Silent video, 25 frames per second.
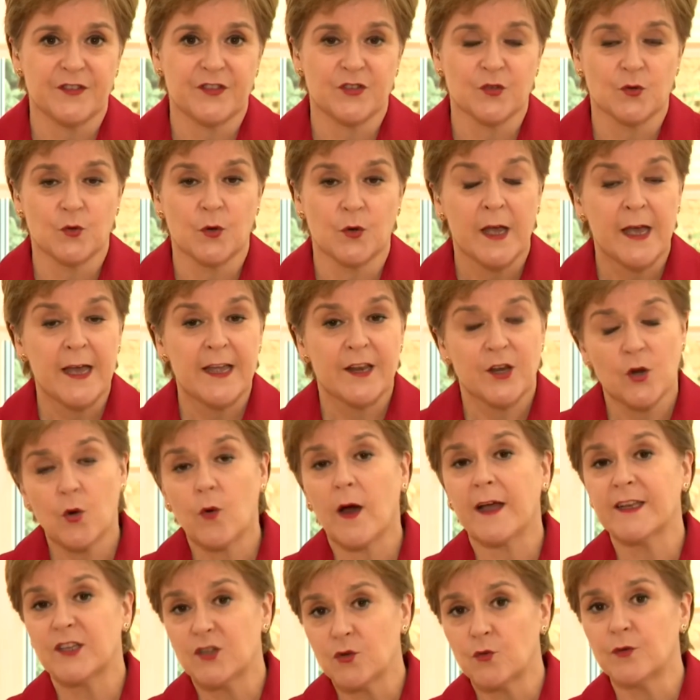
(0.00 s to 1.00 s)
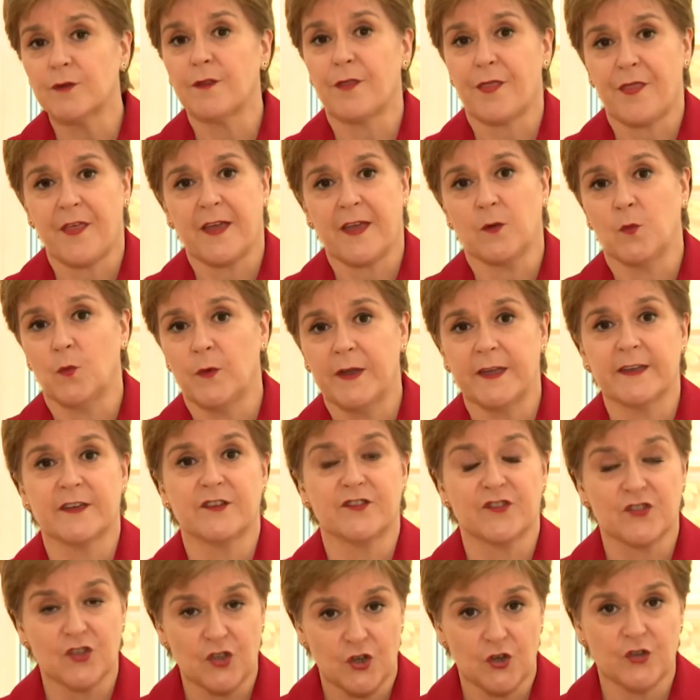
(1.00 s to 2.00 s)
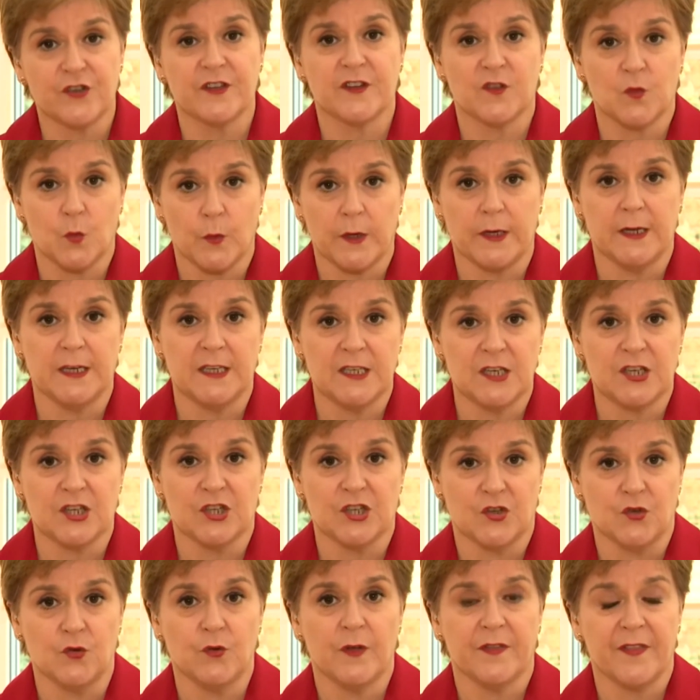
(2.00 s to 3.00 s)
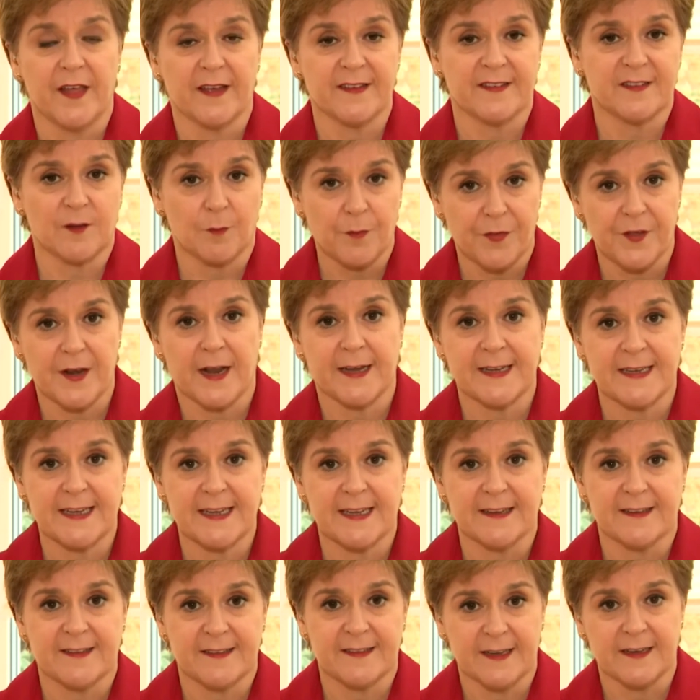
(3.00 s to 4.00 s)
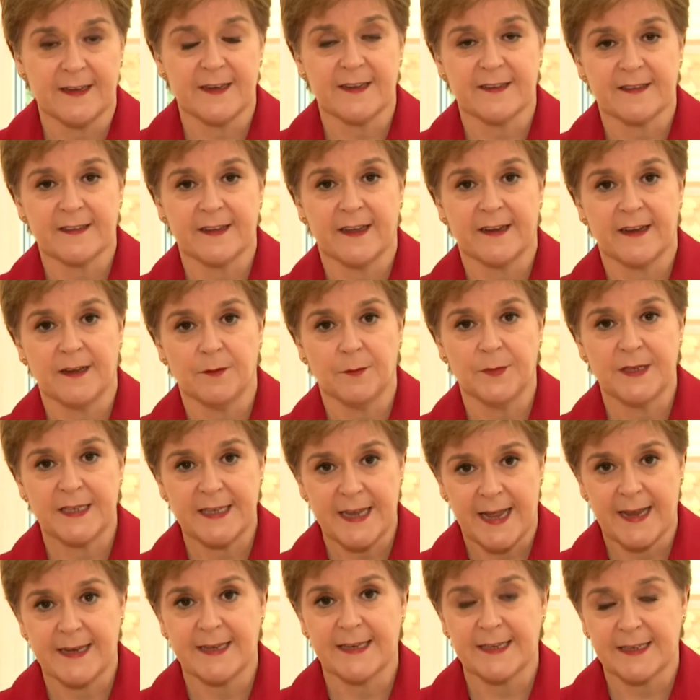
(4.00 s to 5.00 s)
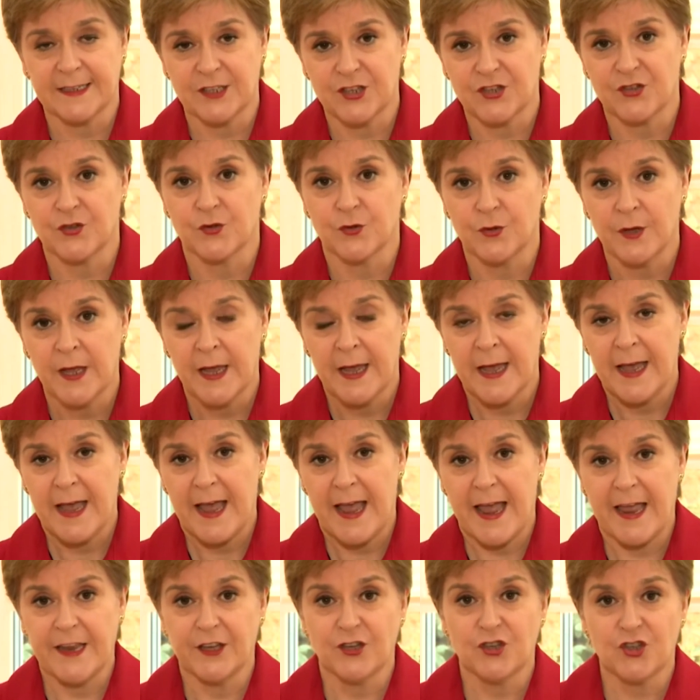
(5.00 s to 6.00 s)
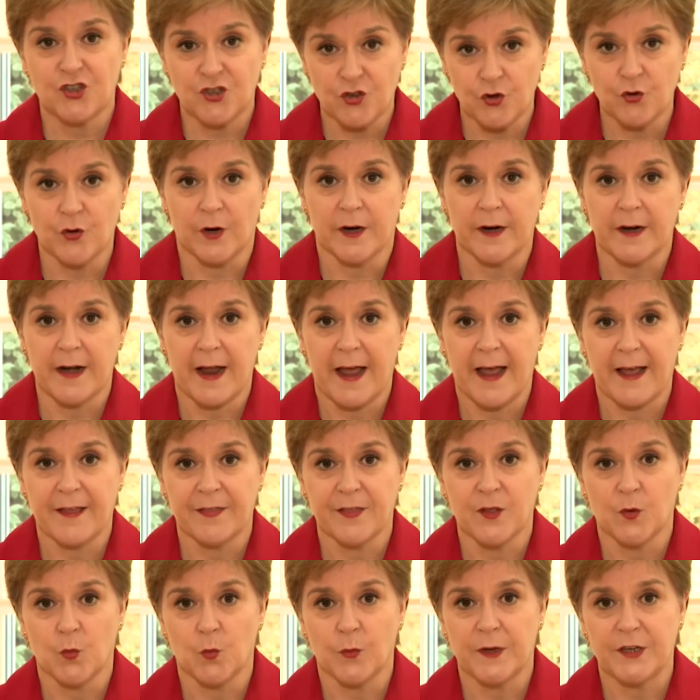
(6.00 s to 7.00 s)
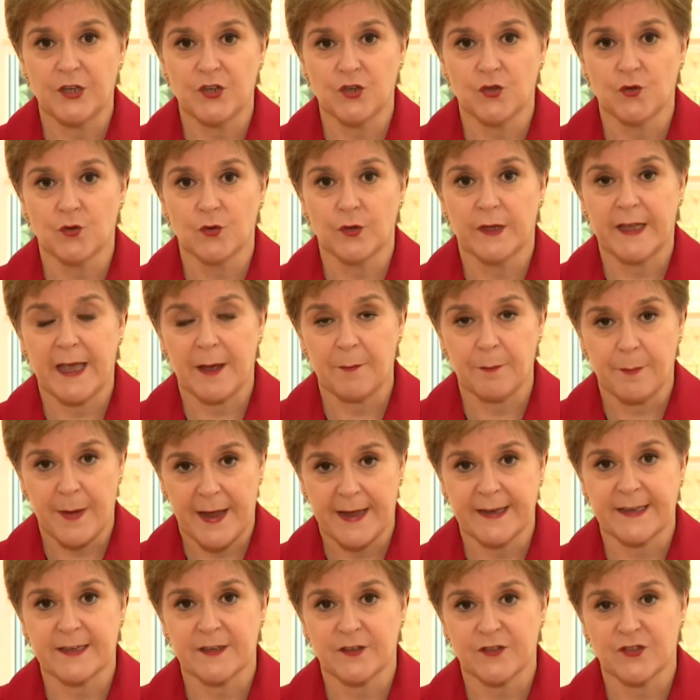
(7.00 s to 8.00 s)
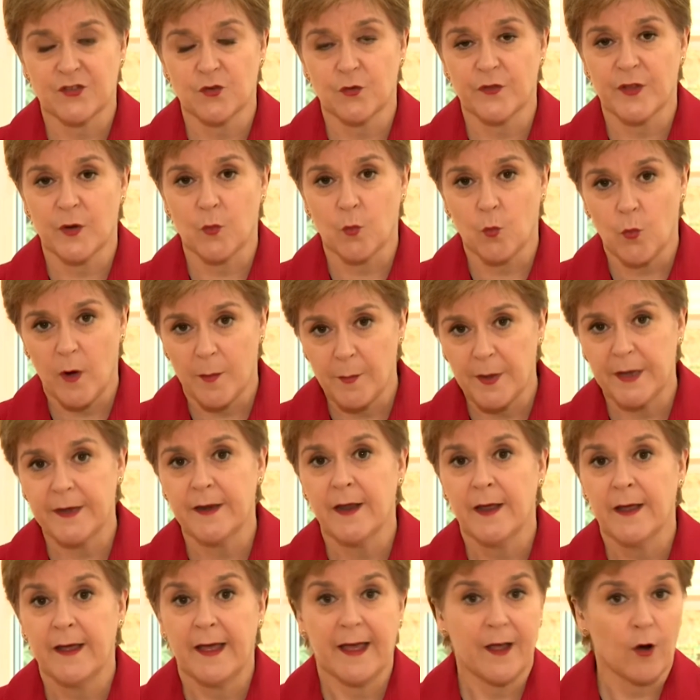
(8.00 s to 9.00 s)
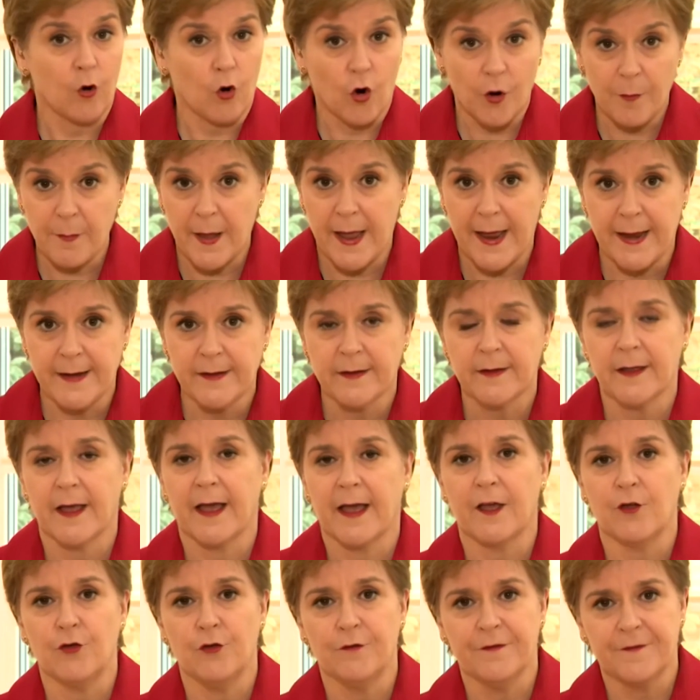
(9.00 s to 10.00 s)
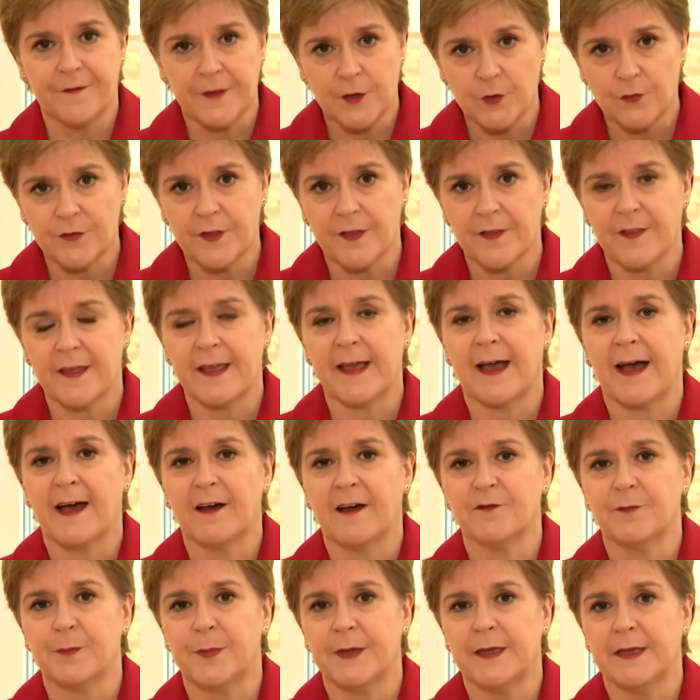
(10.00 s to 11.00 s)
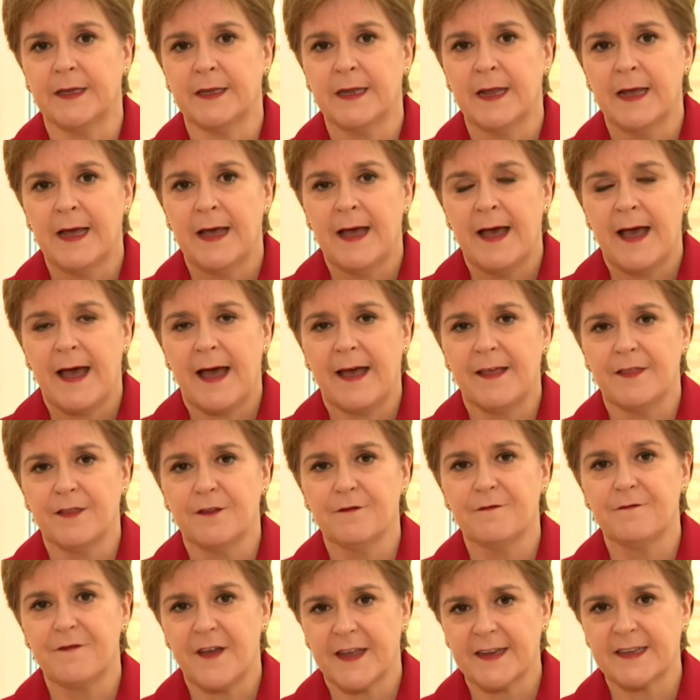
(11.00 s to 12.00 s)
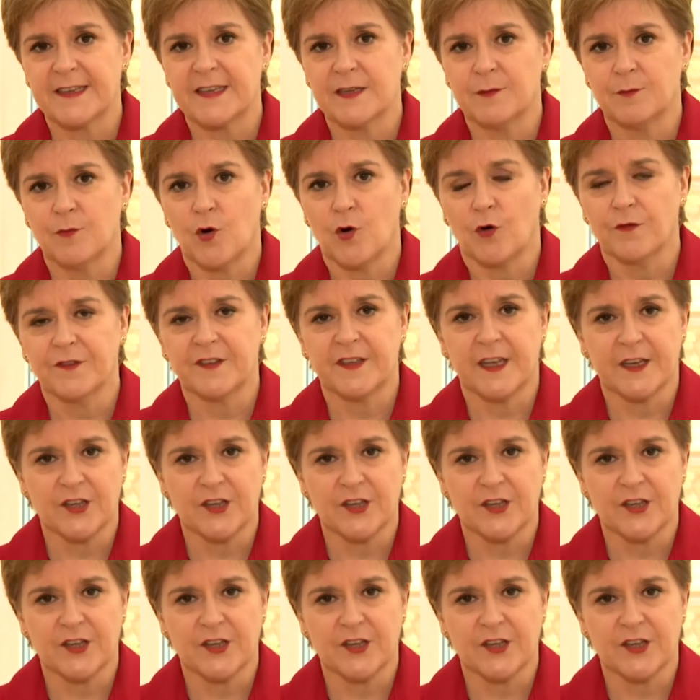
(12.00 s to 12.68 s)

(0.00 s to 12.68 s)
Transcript: So, no, I don't think we are as good as we need to do, and that's something I take seriously, and I'm intending to ensure that we do get better, so that women or men who feel that they have been the victim of